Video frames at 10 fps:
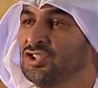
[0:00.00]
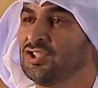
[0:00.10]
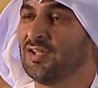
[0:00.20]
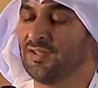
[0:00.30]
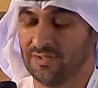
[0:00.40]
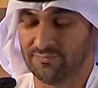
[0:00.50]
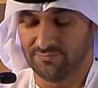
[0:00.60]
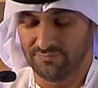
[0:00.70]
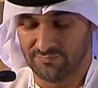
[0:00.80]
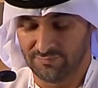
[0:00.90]
China,
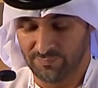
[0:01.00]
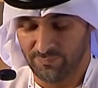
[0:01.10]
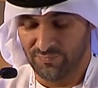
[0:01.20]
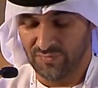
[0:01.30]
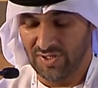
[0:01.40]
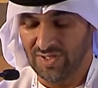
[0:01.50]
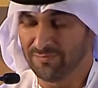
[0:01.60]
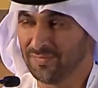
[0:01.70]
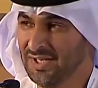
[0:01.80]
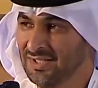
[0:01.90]

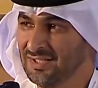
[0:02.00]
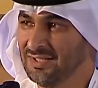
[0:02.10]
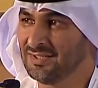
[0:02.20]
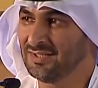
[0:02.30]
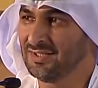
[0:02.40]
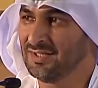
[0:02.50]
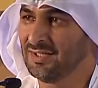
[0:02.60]
bringing